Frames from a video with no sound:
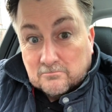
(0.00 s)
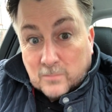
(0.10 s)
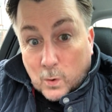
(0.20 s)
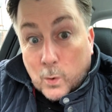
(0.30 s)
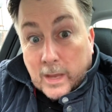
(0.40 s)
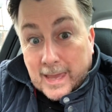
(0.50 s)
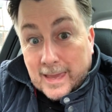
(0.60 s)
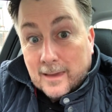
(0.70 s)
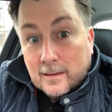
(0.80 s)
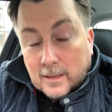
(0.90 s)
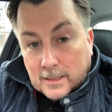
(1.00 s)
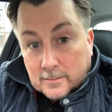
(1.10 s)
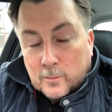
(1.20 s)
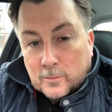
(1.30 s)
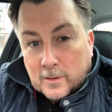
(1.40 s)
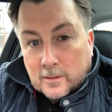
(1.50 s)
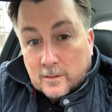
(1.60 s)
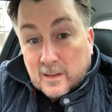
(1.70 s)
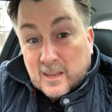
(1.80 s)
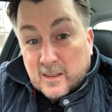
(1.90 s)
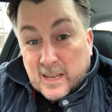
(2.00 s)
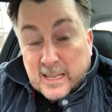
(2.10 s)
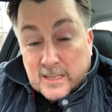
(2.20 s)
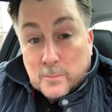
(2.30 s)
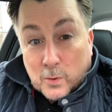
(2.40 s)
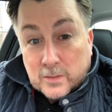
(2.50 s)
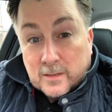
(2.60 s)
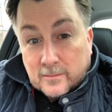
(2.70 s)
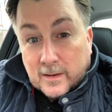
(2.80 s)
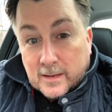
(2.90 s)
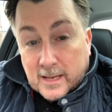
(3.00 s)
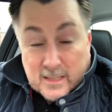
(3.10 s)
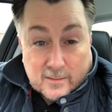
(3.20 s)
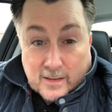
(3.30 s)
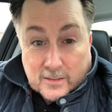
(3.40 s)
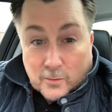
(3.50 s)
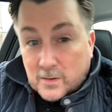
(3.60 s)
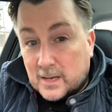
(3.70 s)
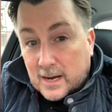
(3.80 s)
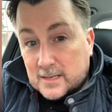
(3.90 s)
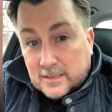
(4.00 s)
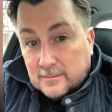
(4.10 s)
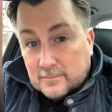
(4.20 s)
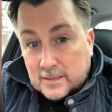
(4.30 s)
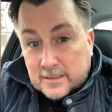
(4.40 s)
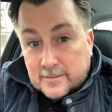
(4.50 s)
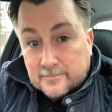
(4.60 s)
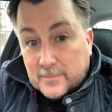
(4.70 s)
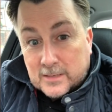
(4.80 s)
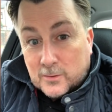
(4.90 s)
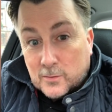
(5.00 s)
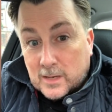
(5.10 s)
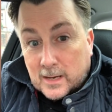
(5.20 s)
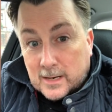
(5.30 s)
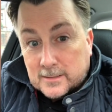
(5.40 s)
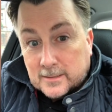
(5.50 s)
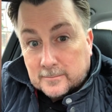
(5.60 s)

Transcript: okay, that it ended positively. And that's all you can ask, isn't it? That's all you can ask.